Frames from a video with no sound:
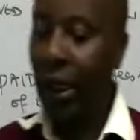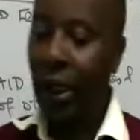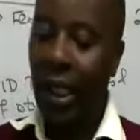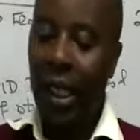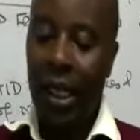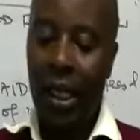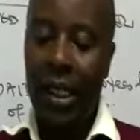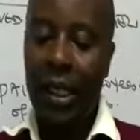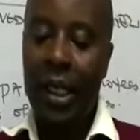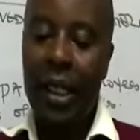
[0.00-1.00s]
at?
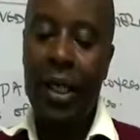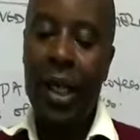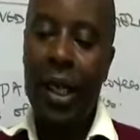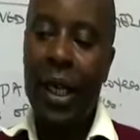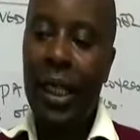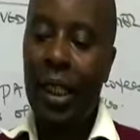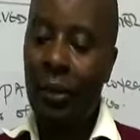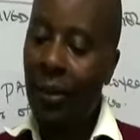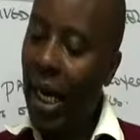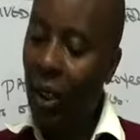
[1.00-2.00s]
There is really nothing
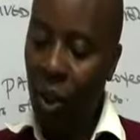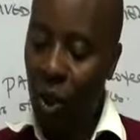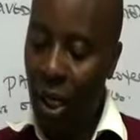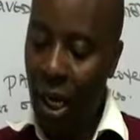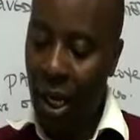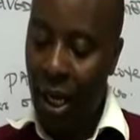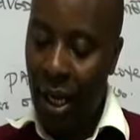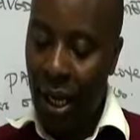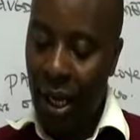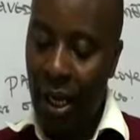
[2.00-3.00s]
much here.
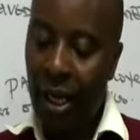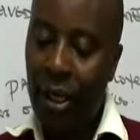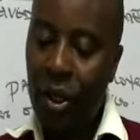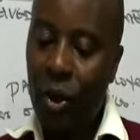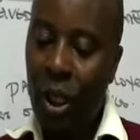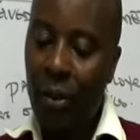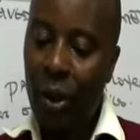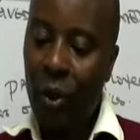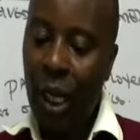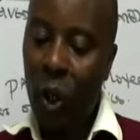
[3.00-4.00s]
Here, ladies and
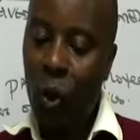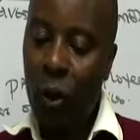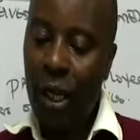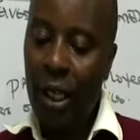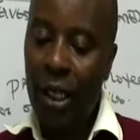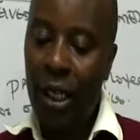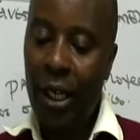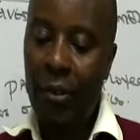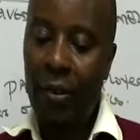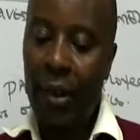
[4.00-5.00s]
gentlemen, when I look at
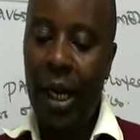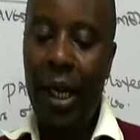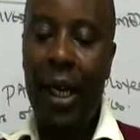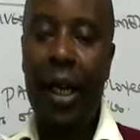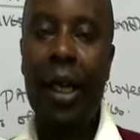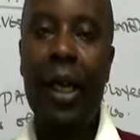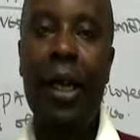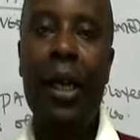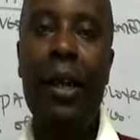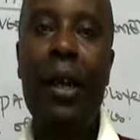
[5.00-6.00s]
my
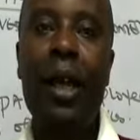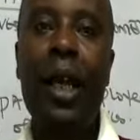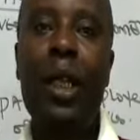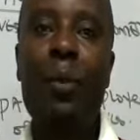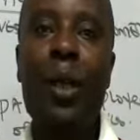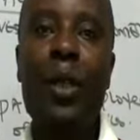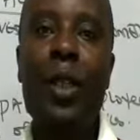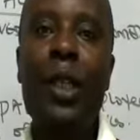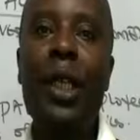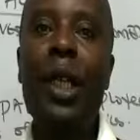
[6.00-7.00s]
expenses
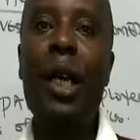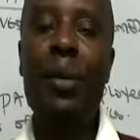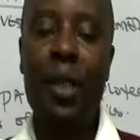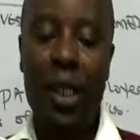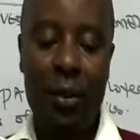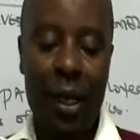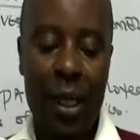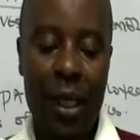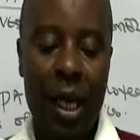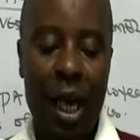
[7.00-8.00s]
in the income
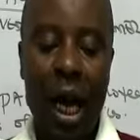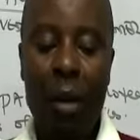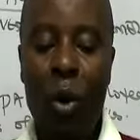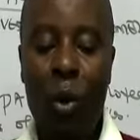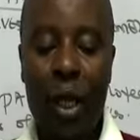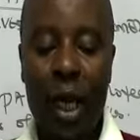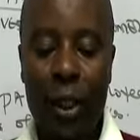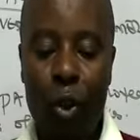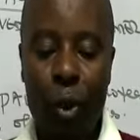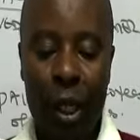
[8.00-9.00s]
statement, I'm looking
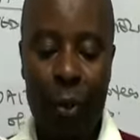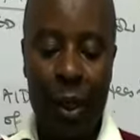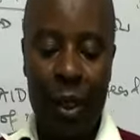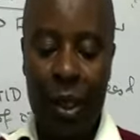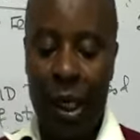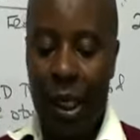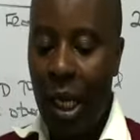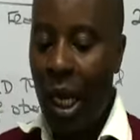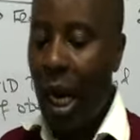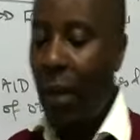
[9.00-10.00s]
at two expenses.
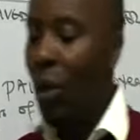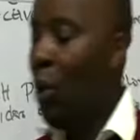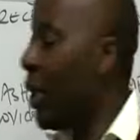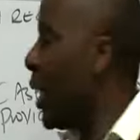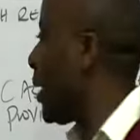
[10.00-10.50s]
I'm looking